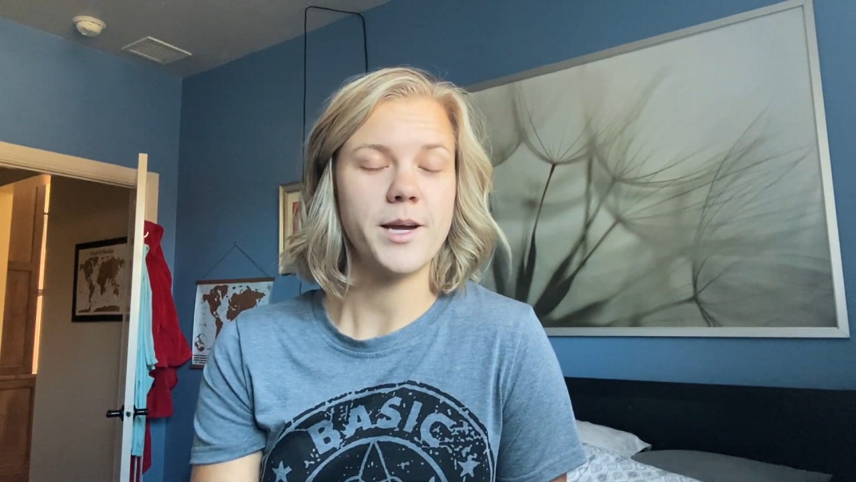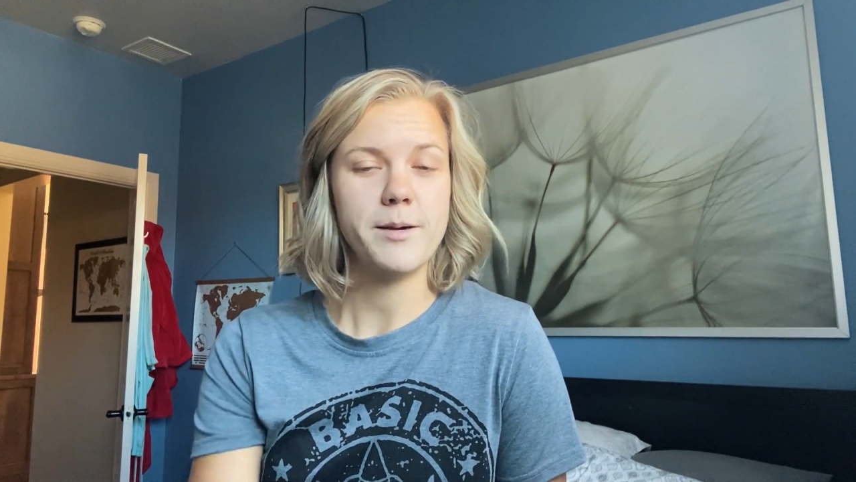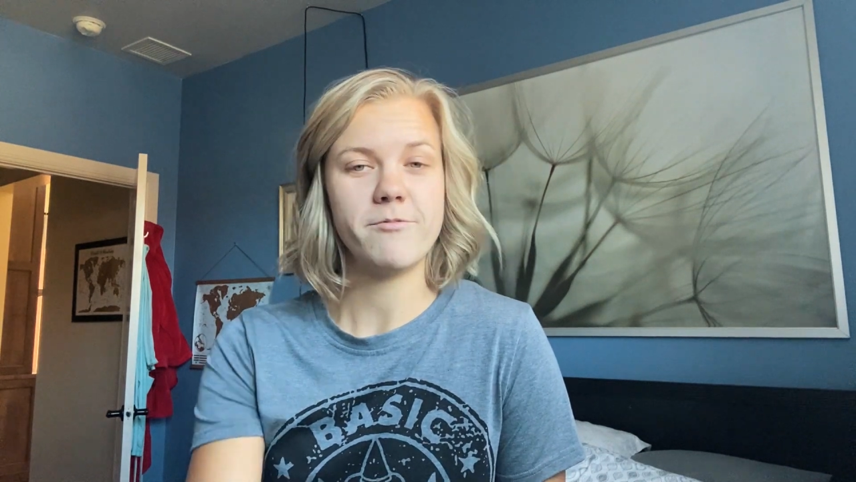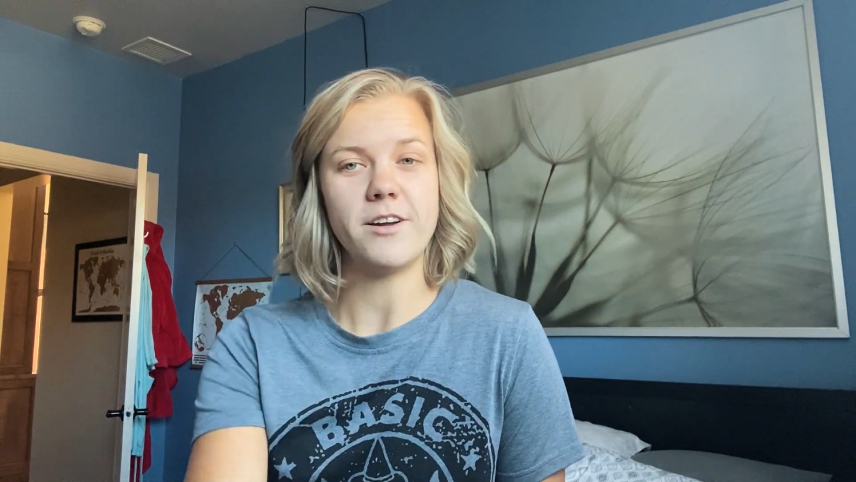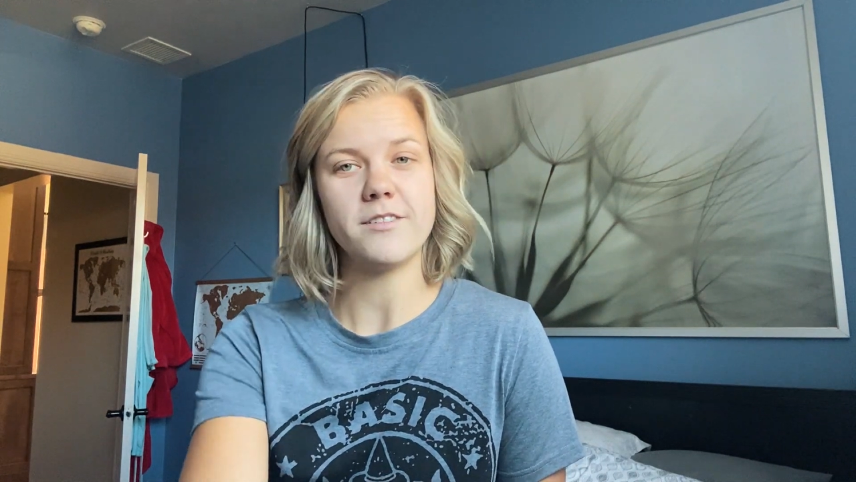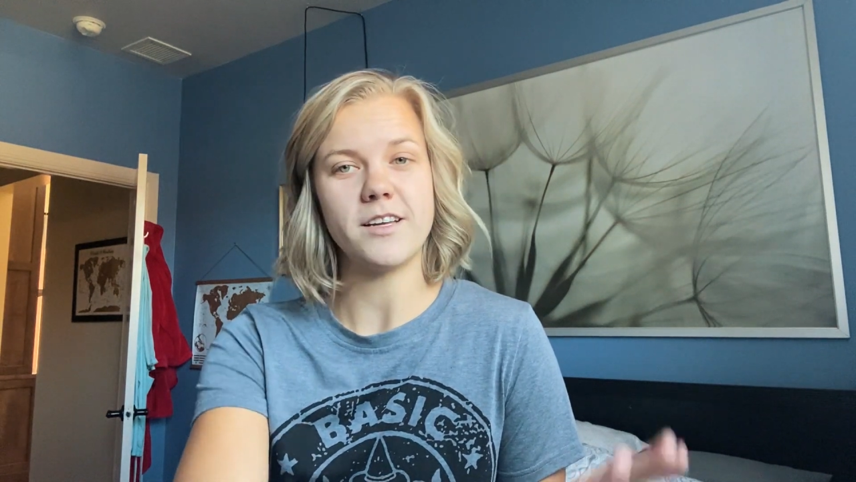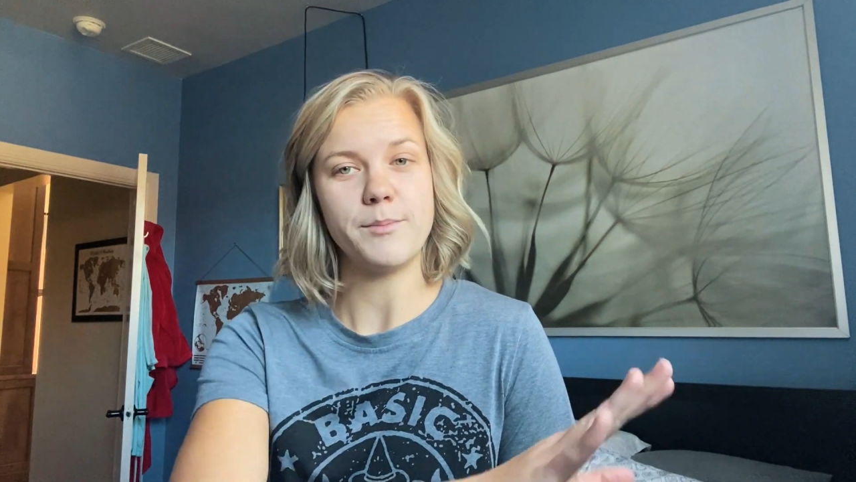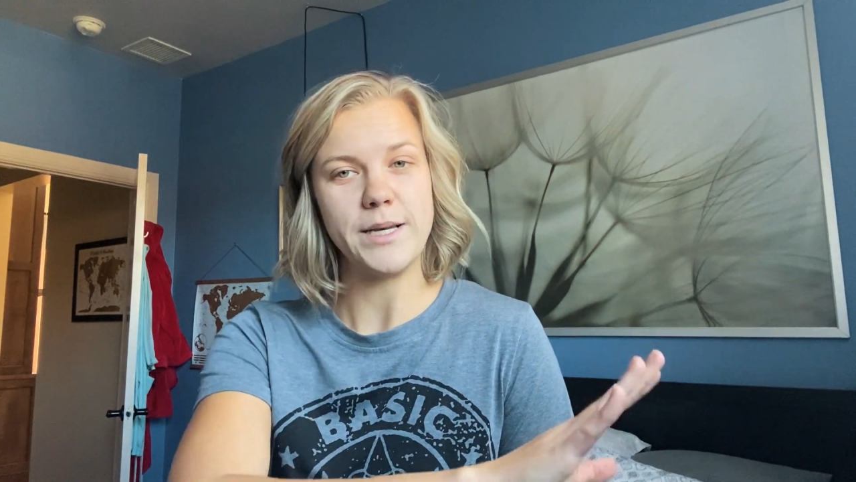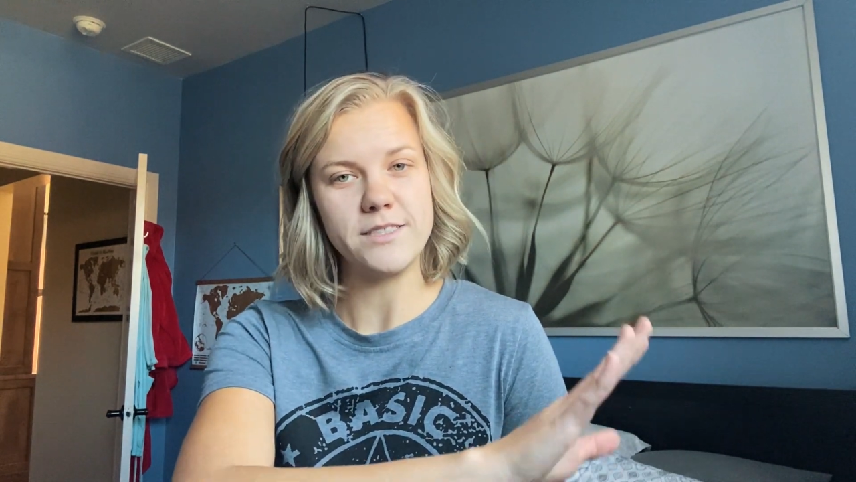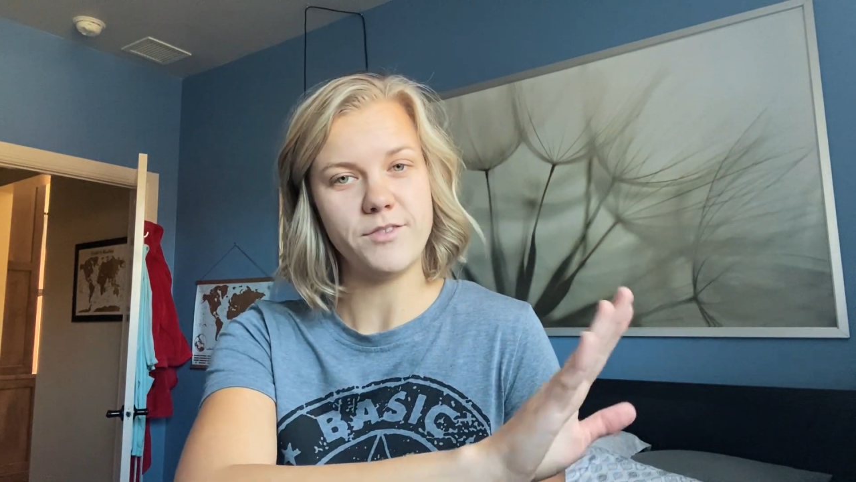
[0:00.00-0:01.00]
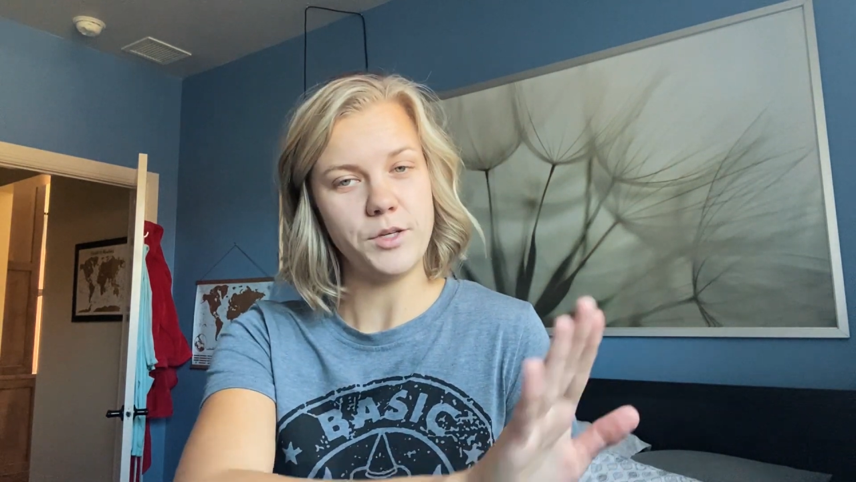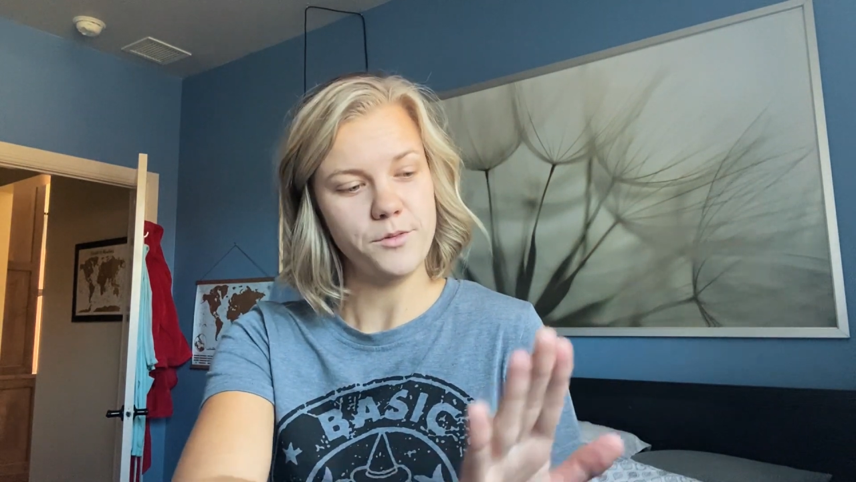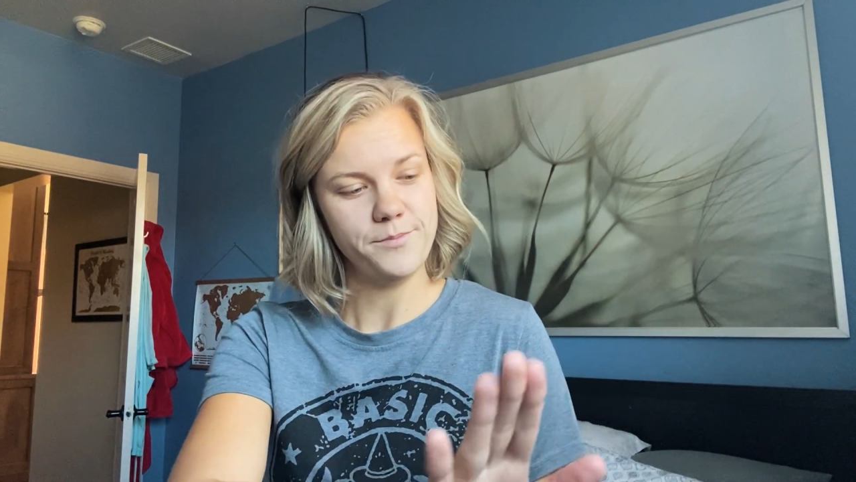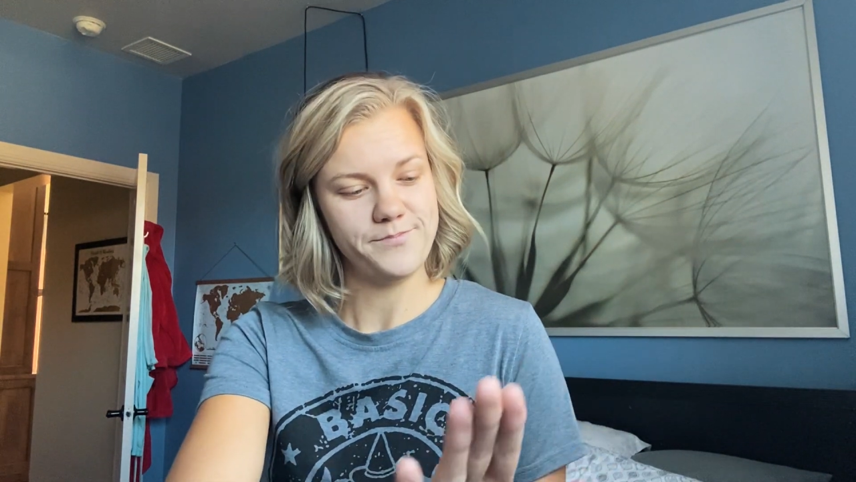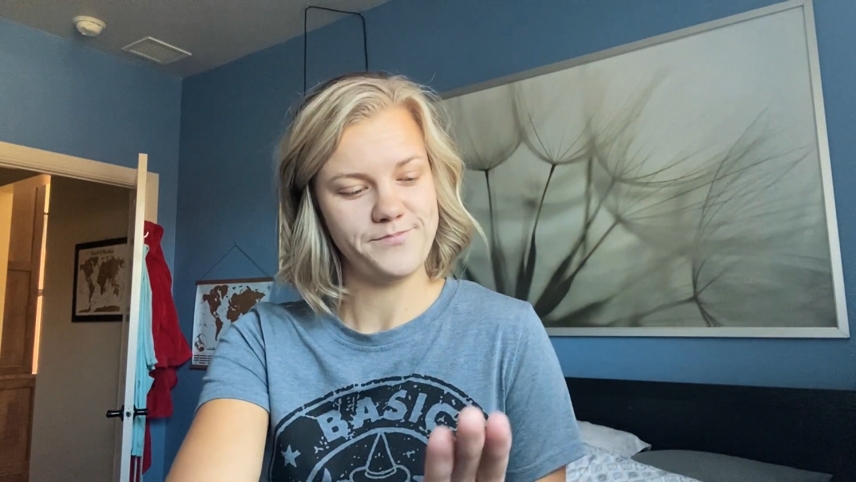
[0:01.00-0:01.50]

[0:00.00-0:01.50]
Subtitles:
right up front got the best view,